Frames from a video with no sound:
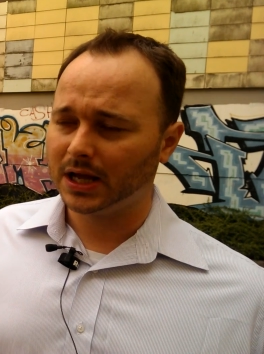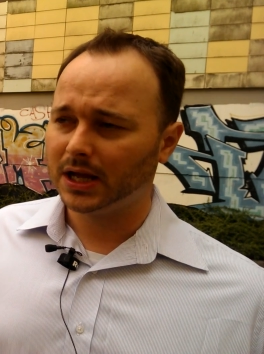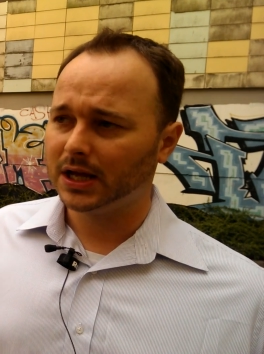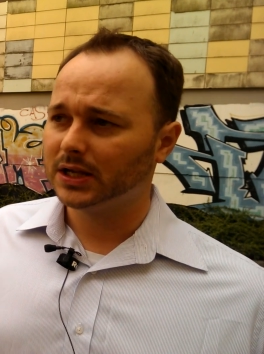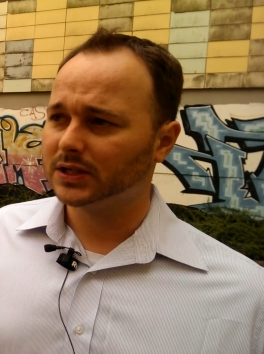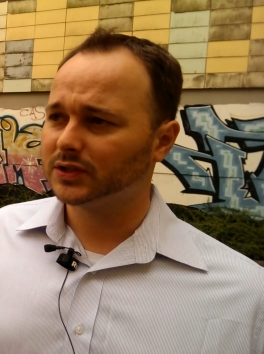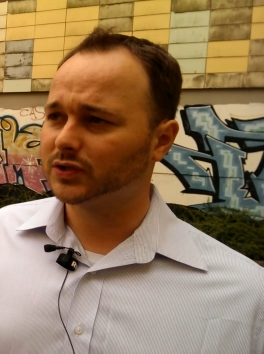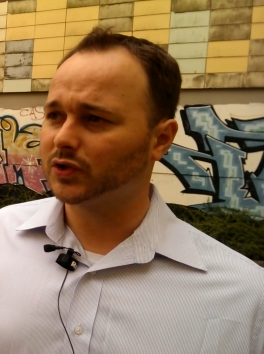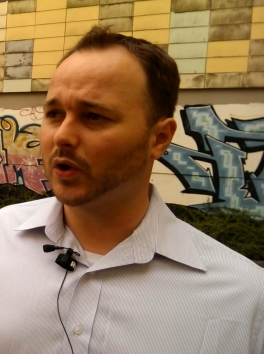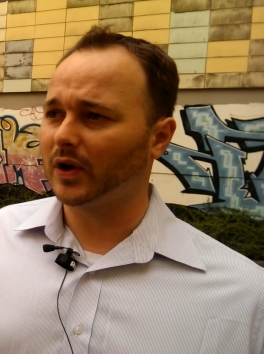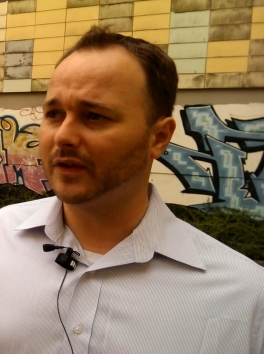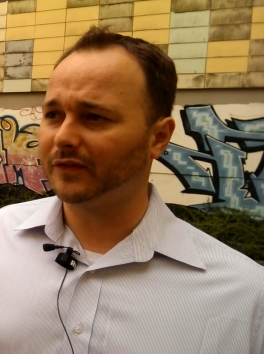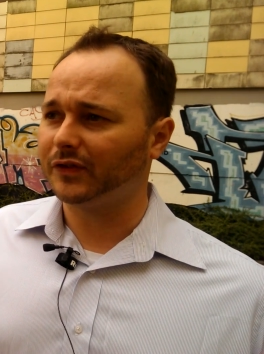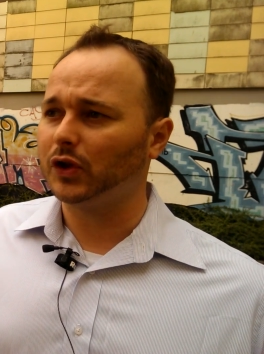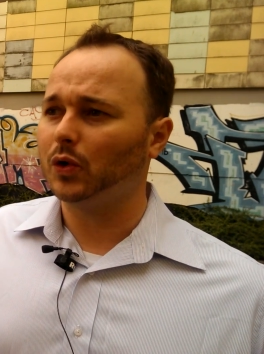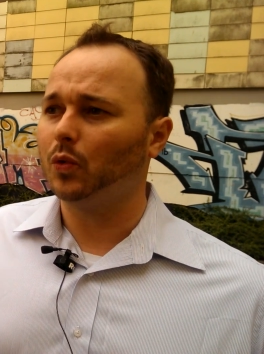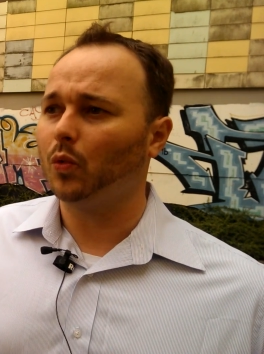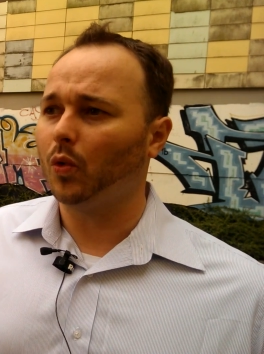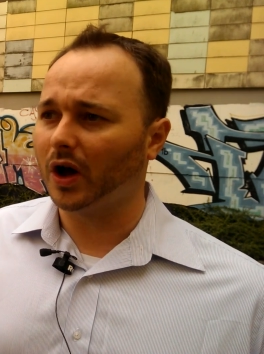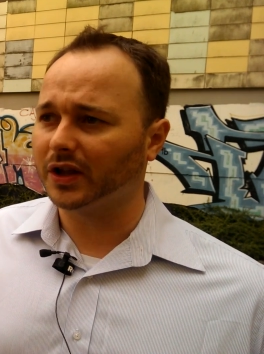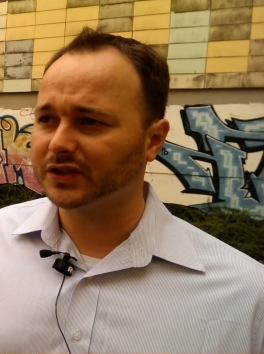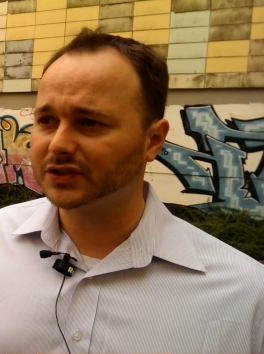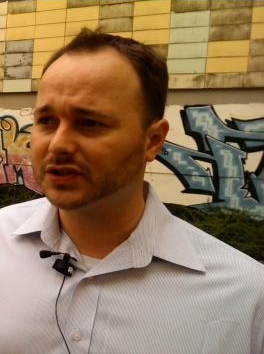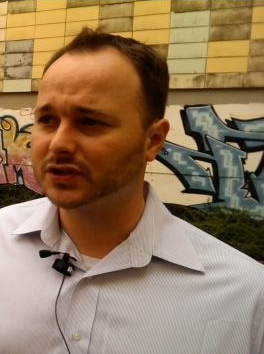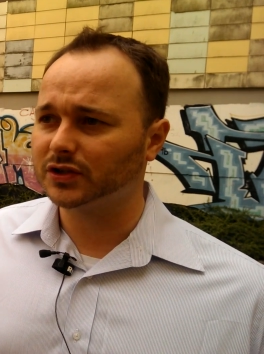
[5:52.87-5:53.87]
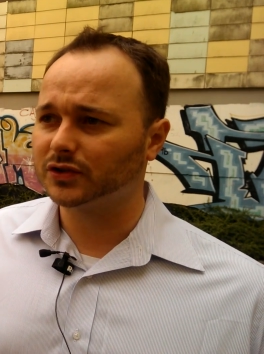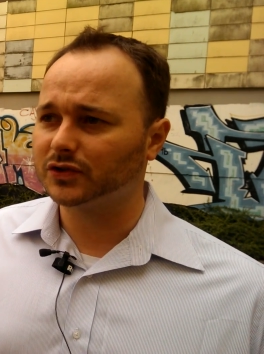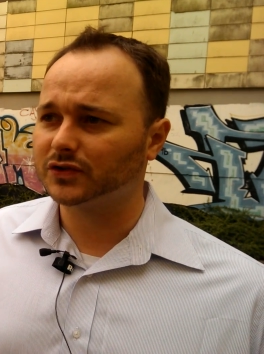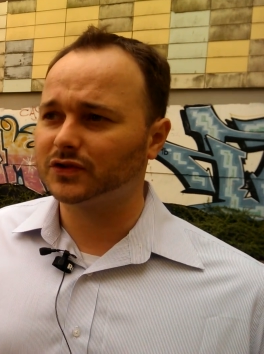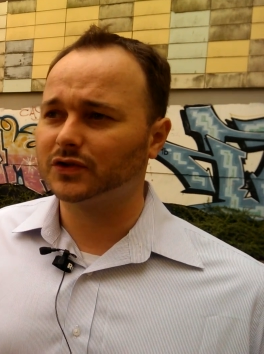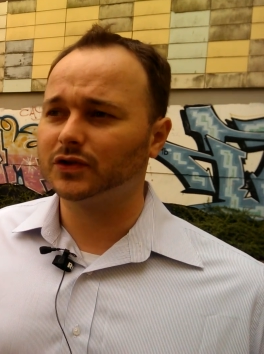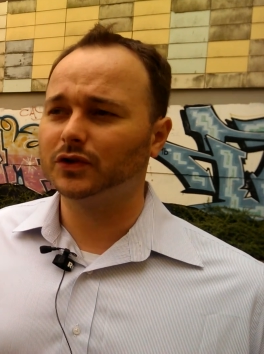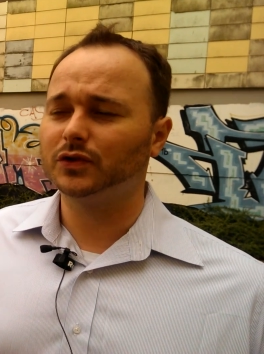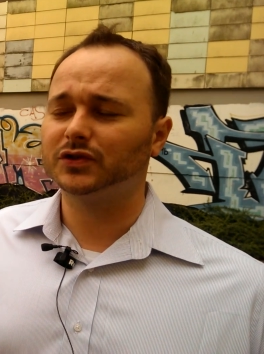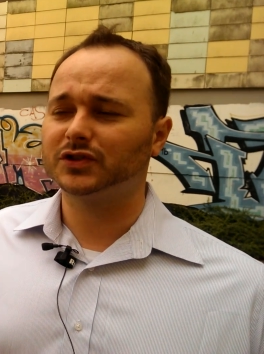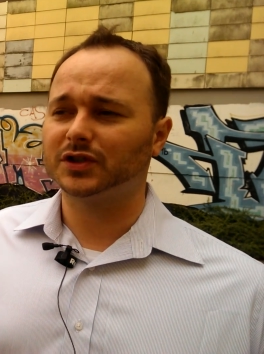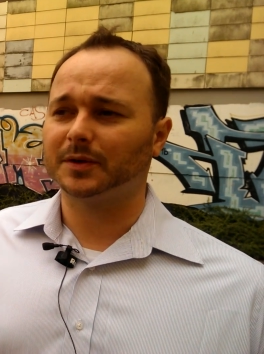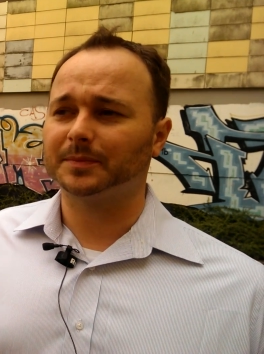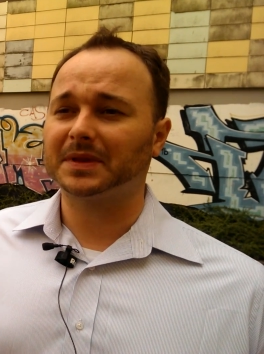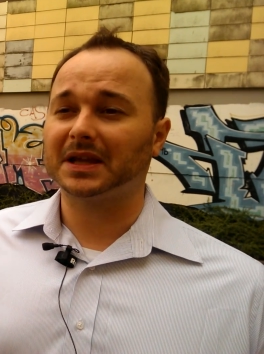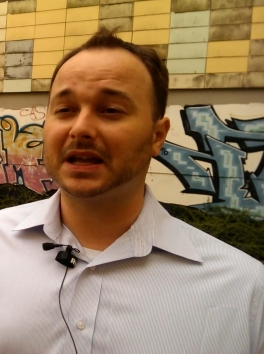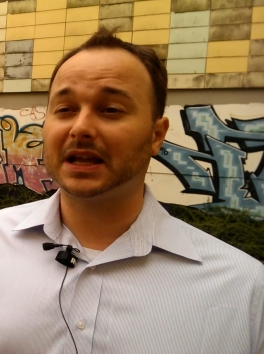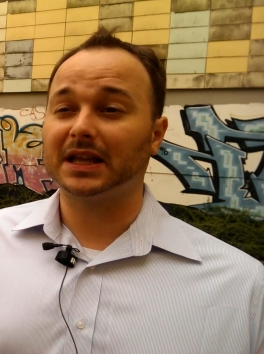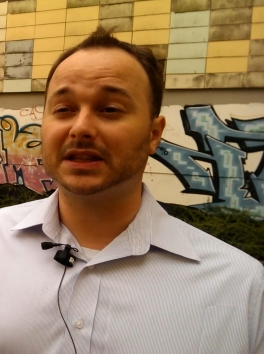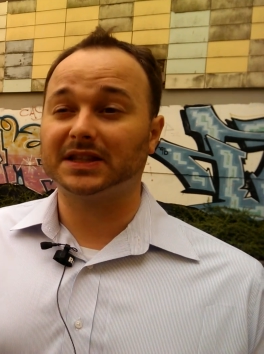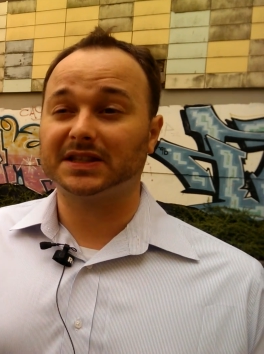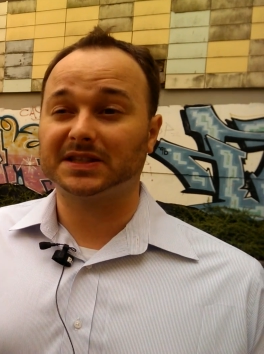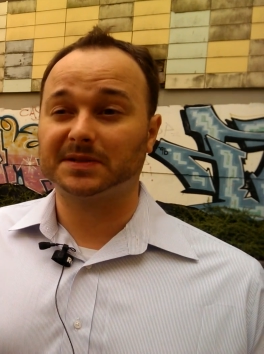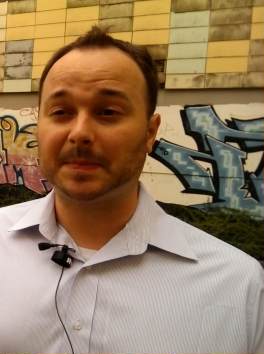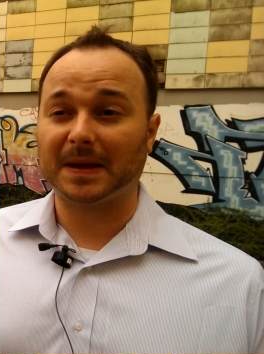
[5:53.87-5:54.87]
So if you wanted to do something in
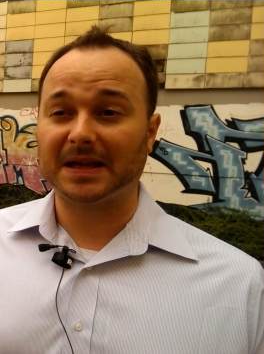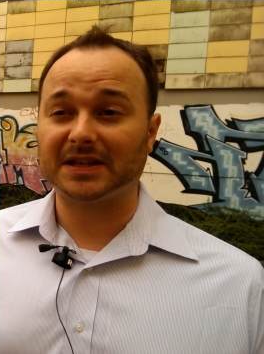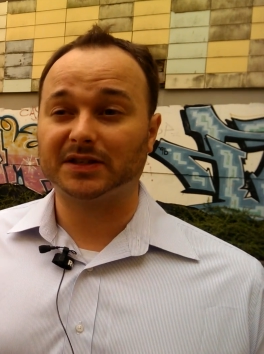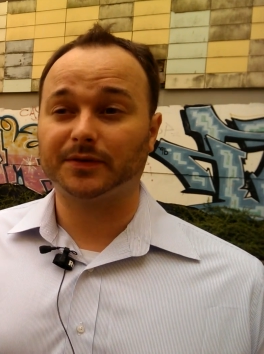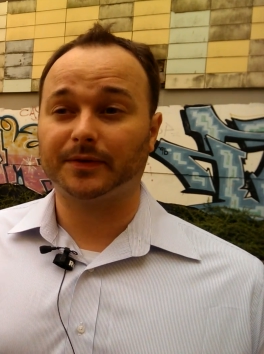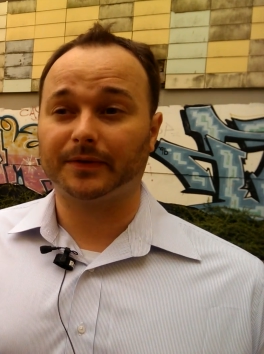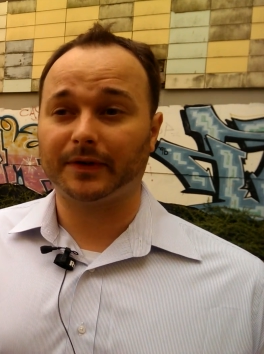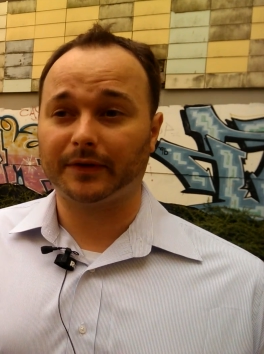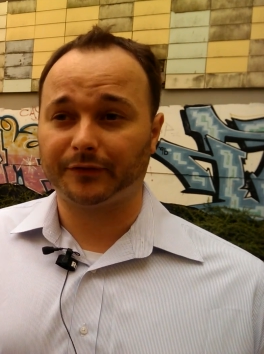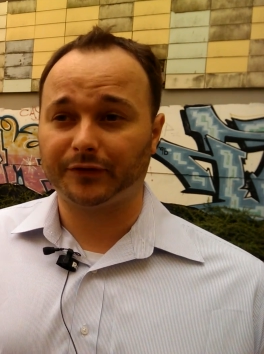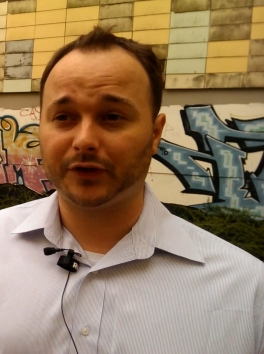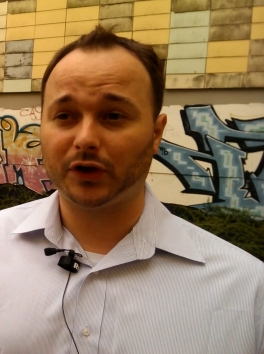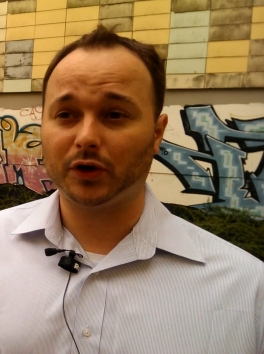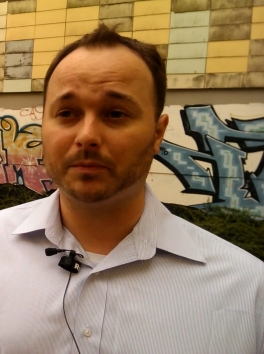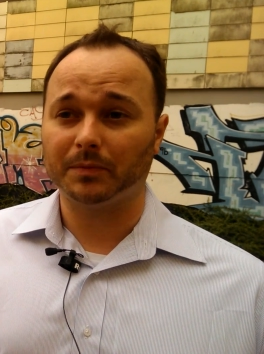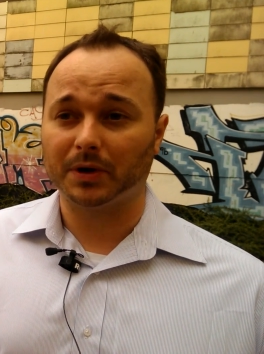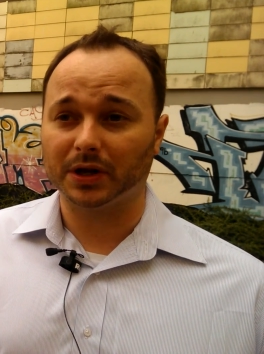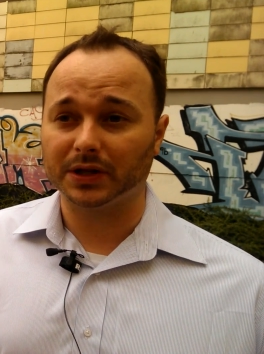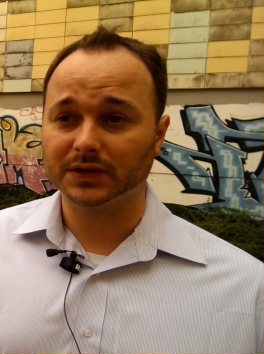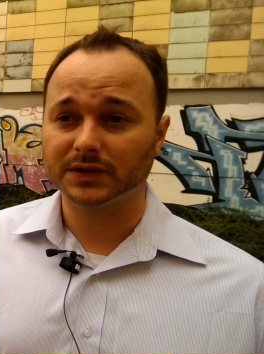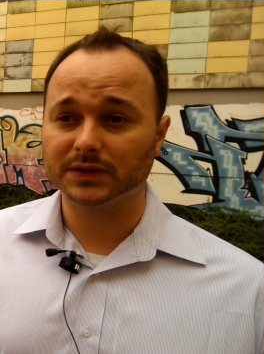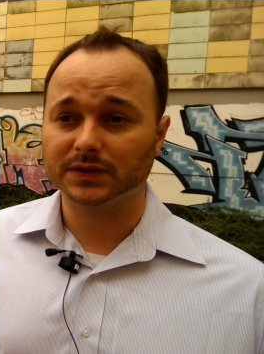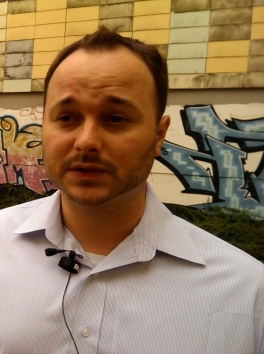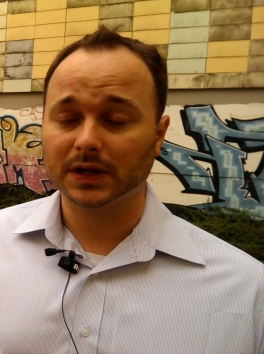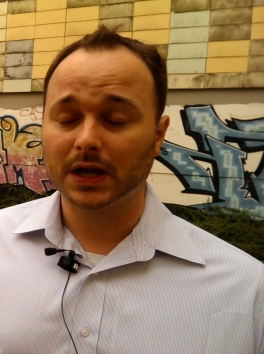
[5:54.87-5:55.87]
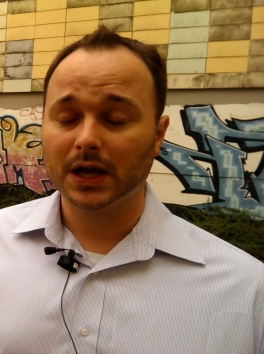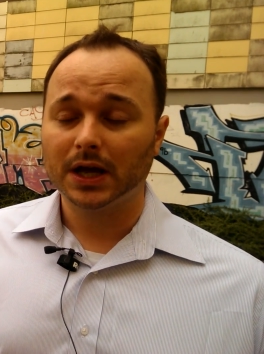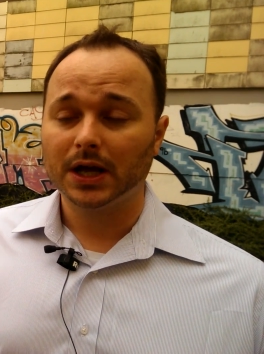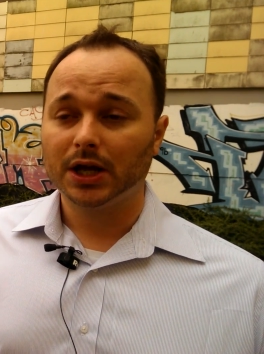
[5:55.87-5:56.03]
the space of a few months,